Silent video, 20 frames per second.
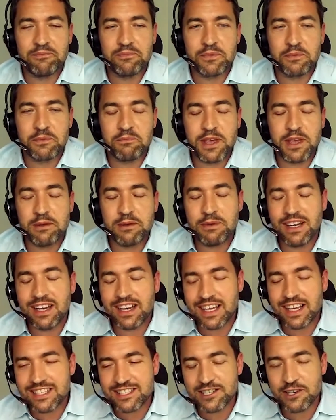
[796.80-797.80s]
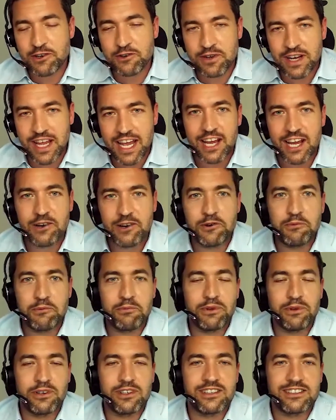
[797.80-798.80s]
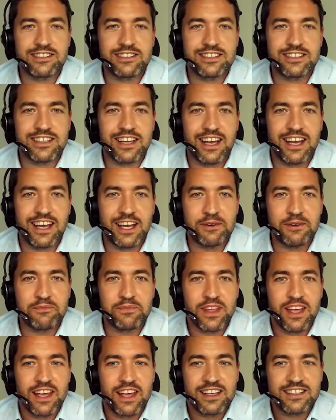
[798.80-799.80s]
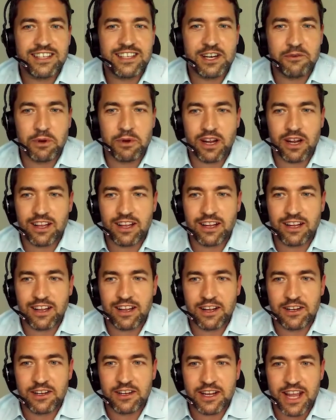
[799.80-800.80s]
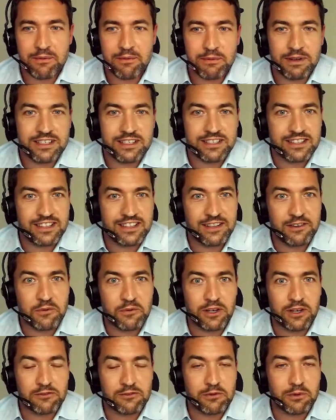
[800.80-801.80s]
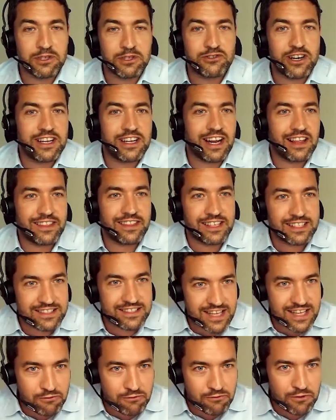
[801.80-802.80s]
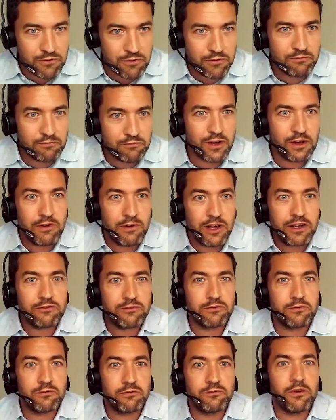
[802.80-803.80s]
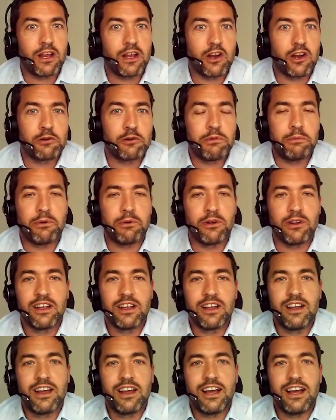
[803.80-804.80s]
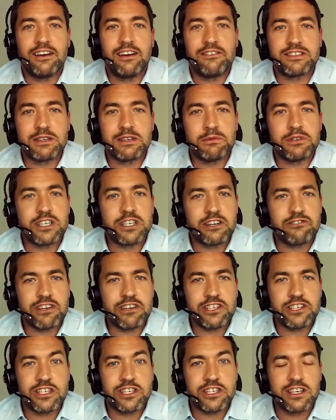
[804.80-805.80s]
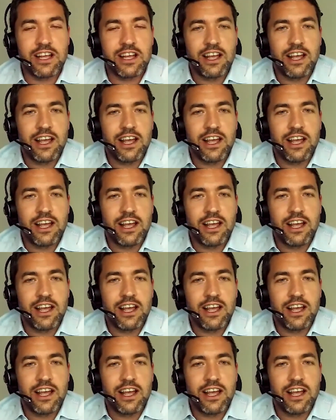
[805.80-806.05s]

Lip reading: maybe less so now, but certainly when I came into the world of commodity trading, I think it's the same for a lot of people of a similar generation,